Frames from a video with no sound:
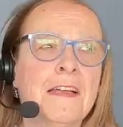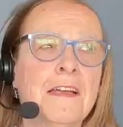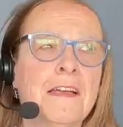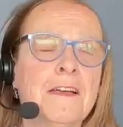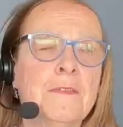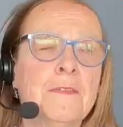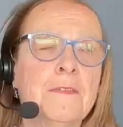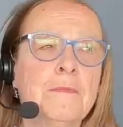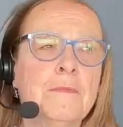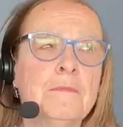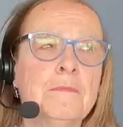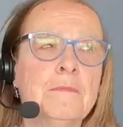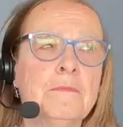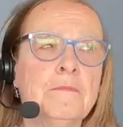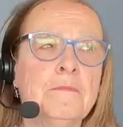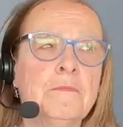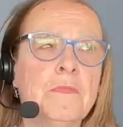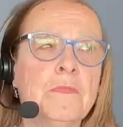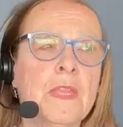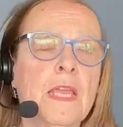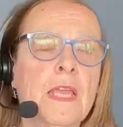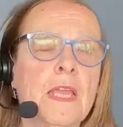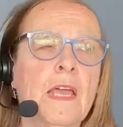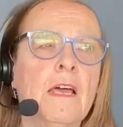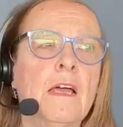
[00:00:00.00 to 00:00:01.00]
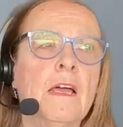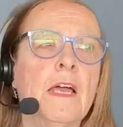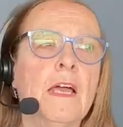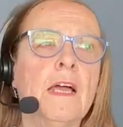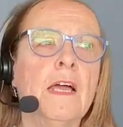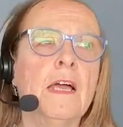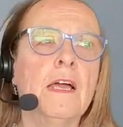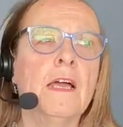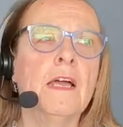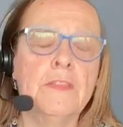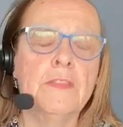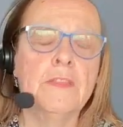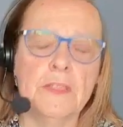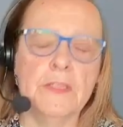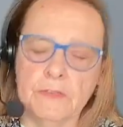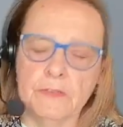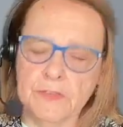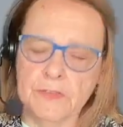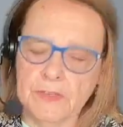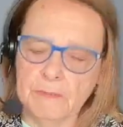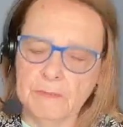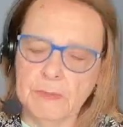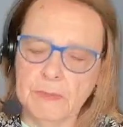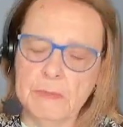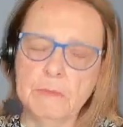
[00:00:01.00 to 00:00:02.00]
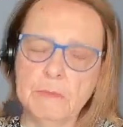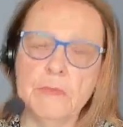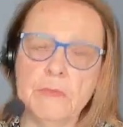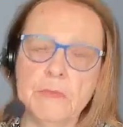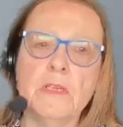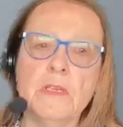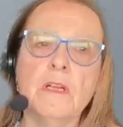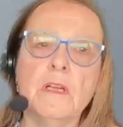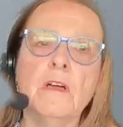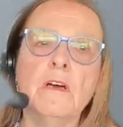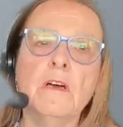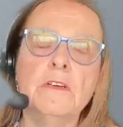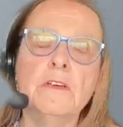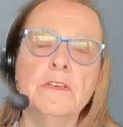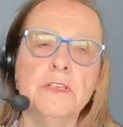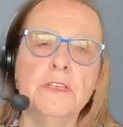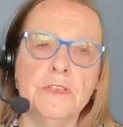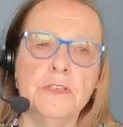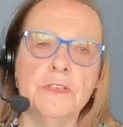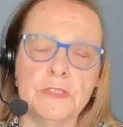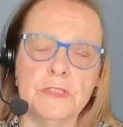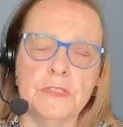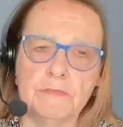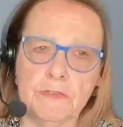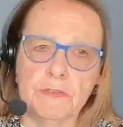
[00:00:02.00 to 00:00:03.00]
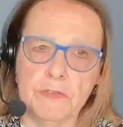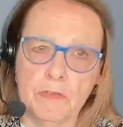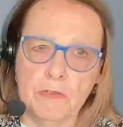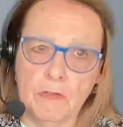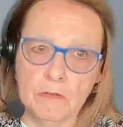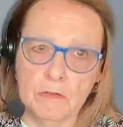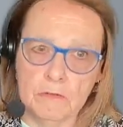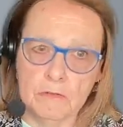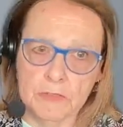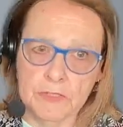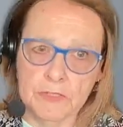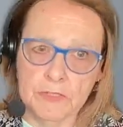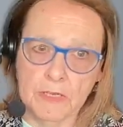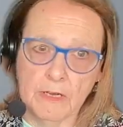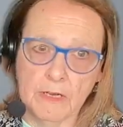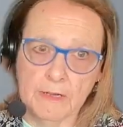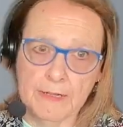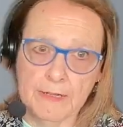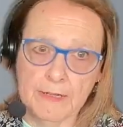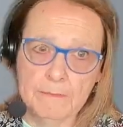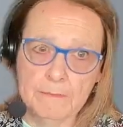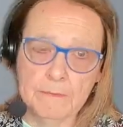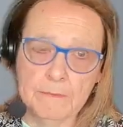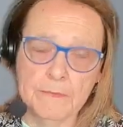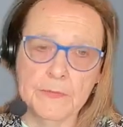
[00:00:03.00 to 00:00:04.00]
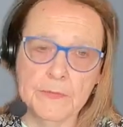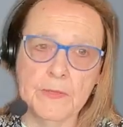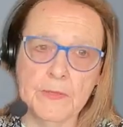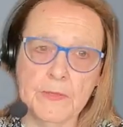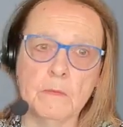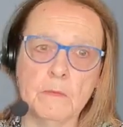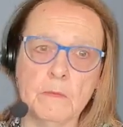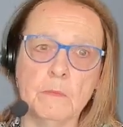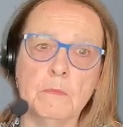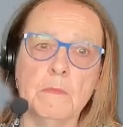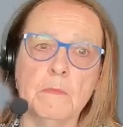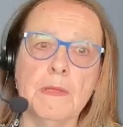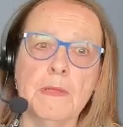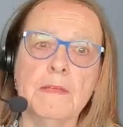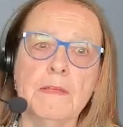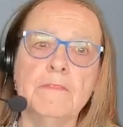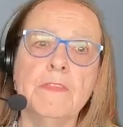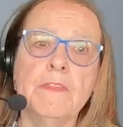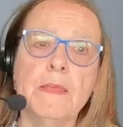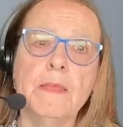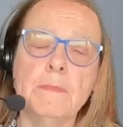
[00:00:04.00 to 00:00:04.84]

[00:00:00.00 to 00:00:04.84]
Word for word: um, I, I think there are some people that can't use it for the whole time that if